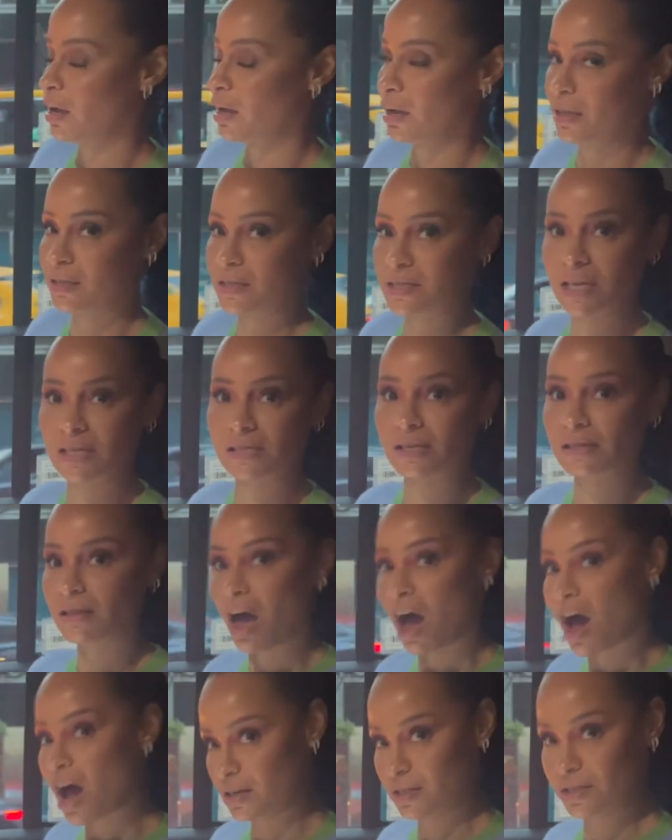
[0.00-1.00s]
It takes a
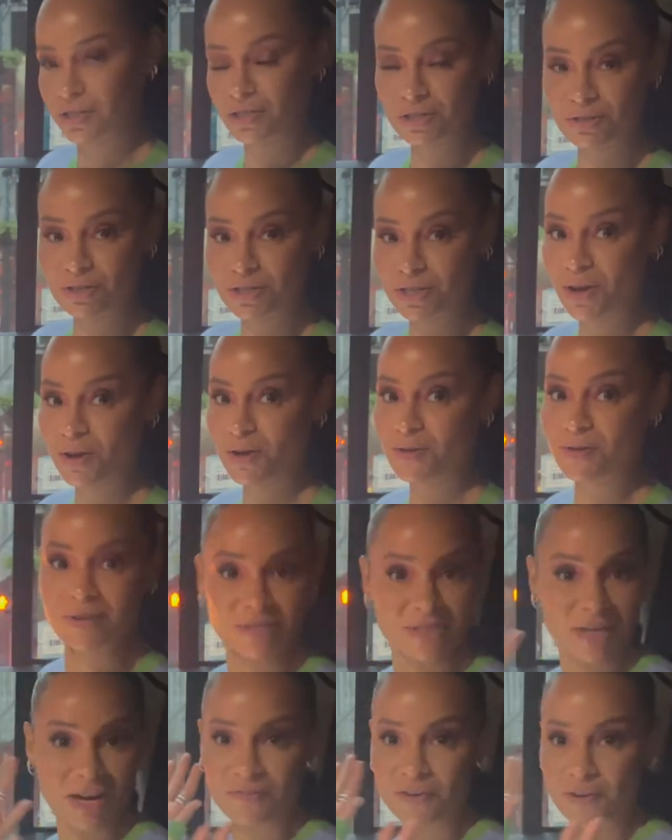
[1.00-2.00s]
lot to do shows,
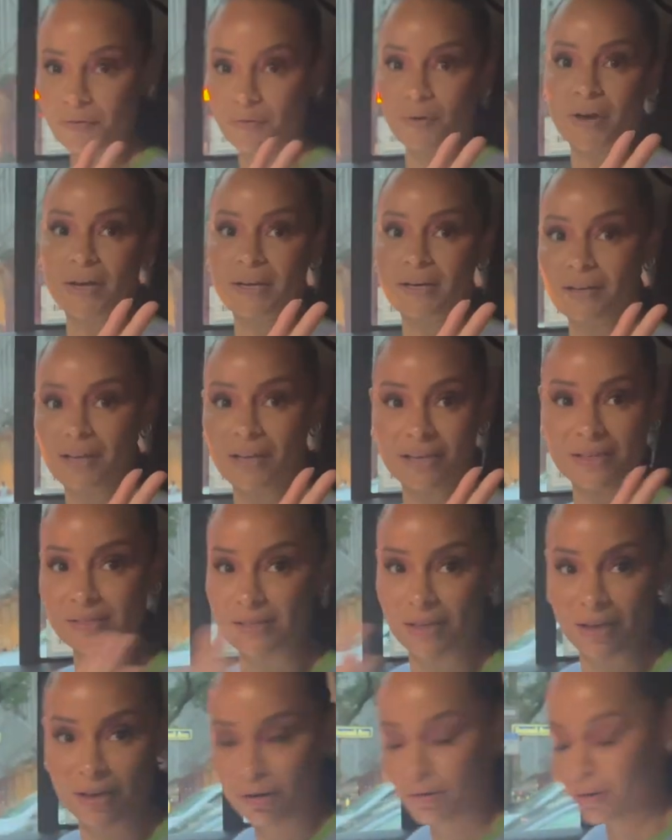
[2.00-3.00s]
and everyone is
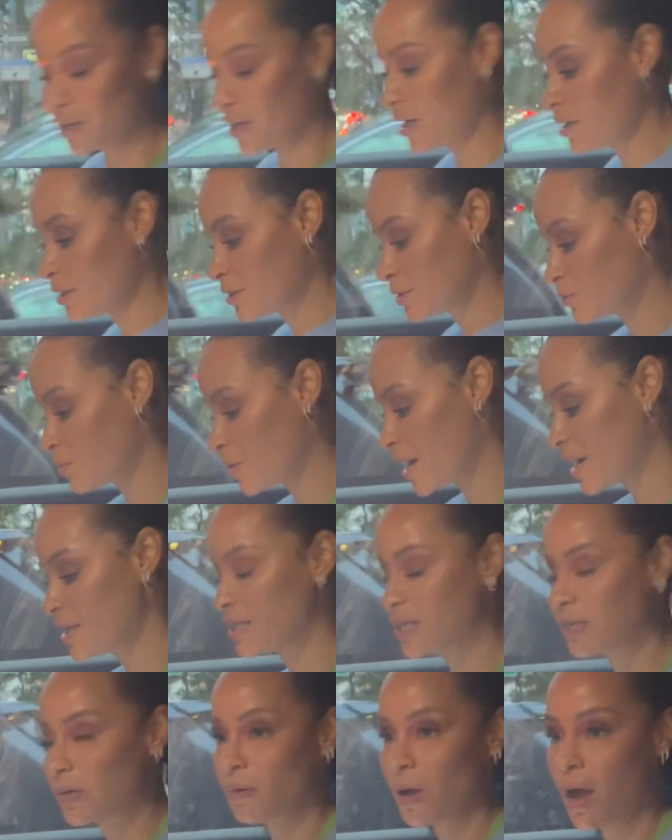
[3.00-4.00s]
a critic, right?
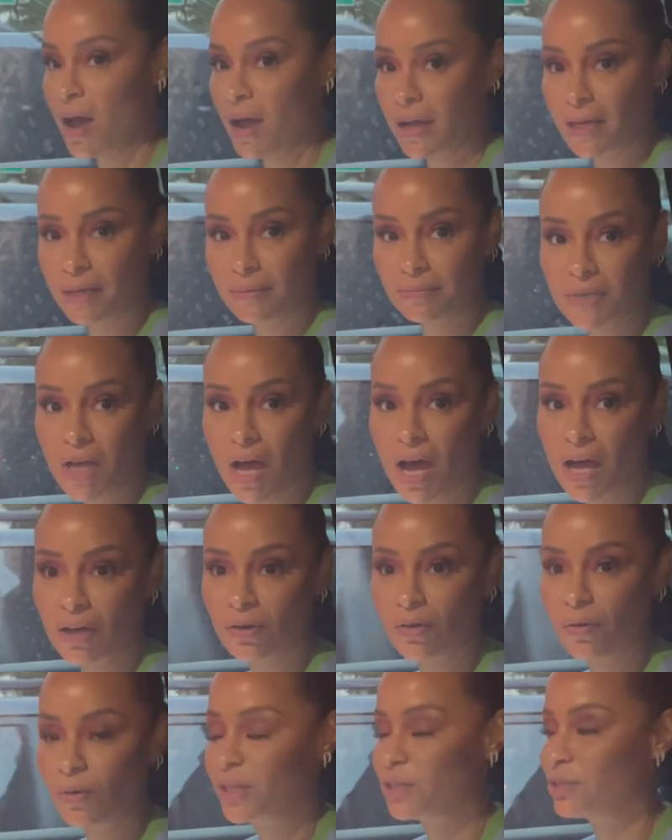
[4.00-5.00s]
So I am not
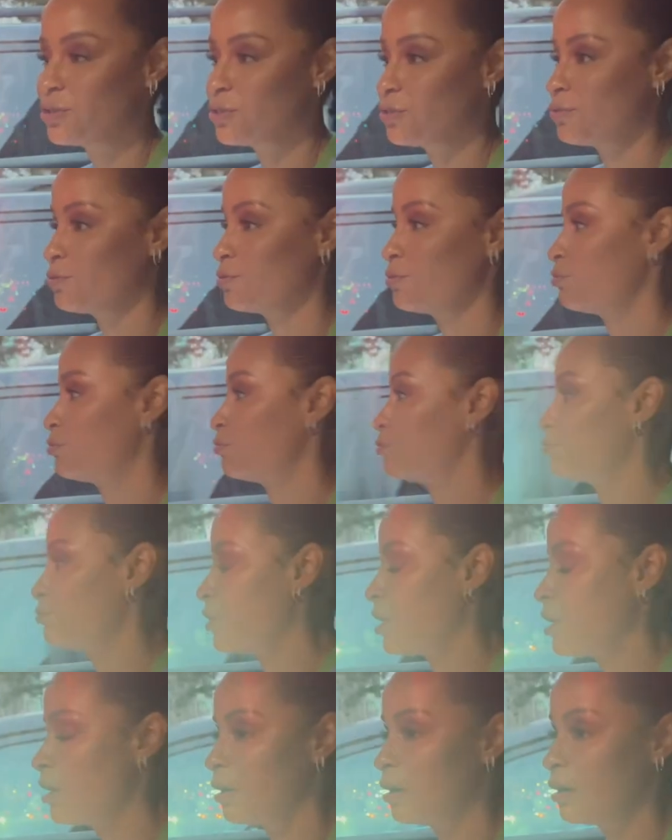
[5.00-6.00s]
going to
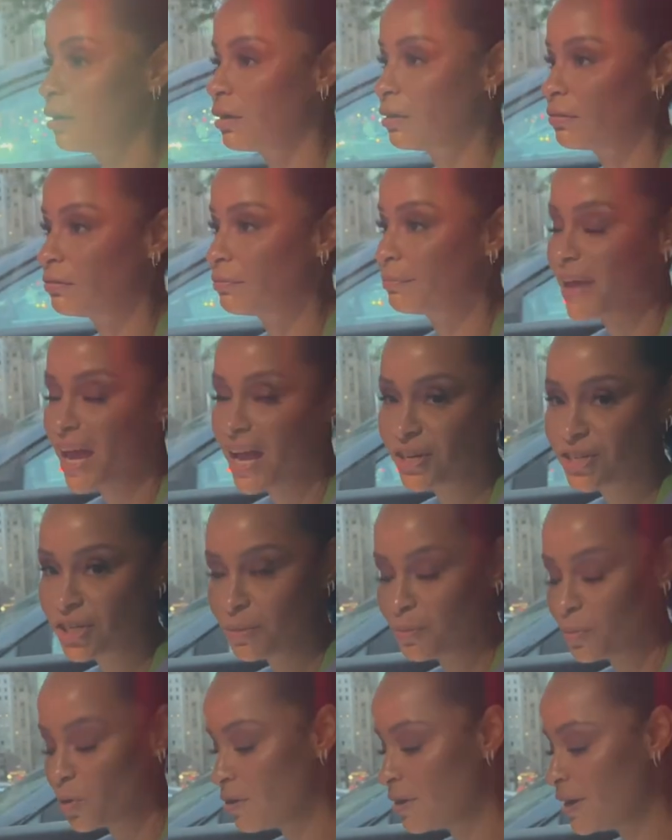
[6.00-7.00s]
bash
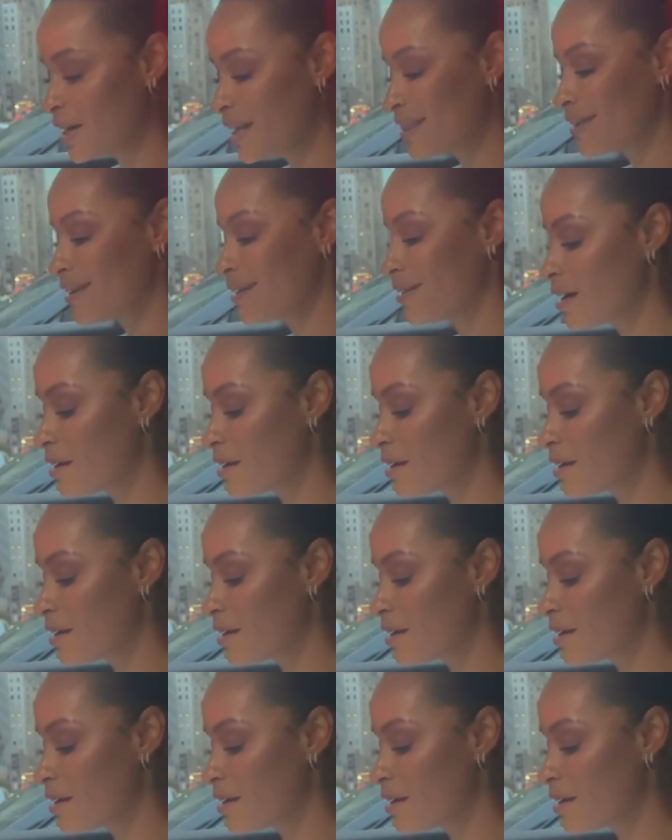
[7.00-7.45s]
him or anything.